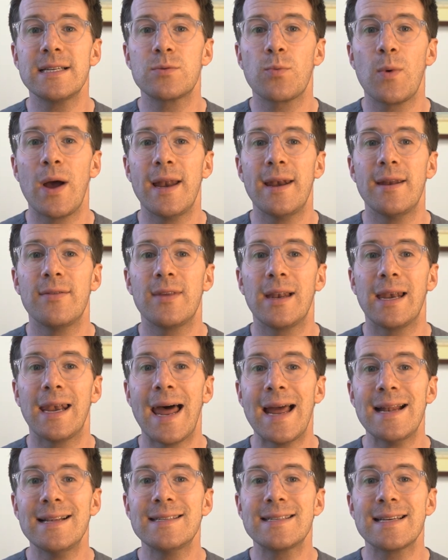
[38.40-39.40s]
is when the
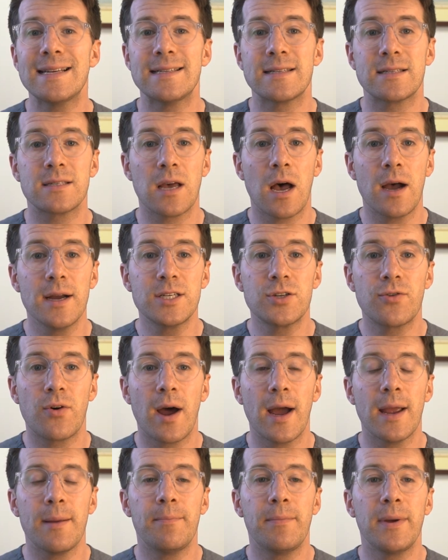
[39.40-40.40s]
lens inside your
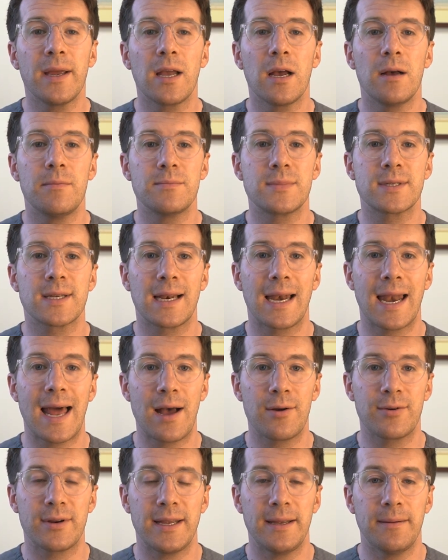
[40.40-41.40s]
eye becomes
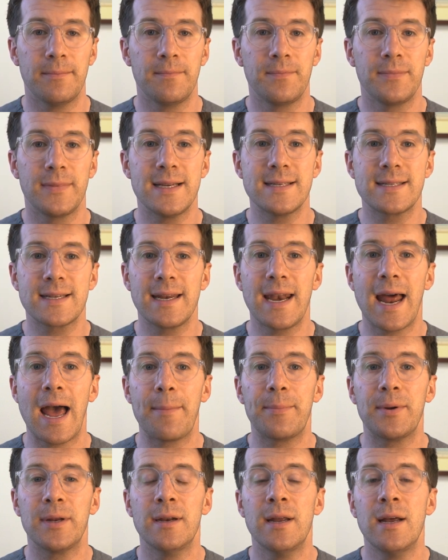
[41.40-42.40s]
cloudy. This can
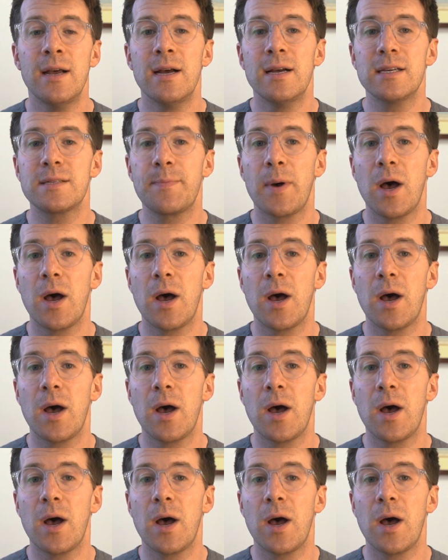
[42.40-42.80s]
happen as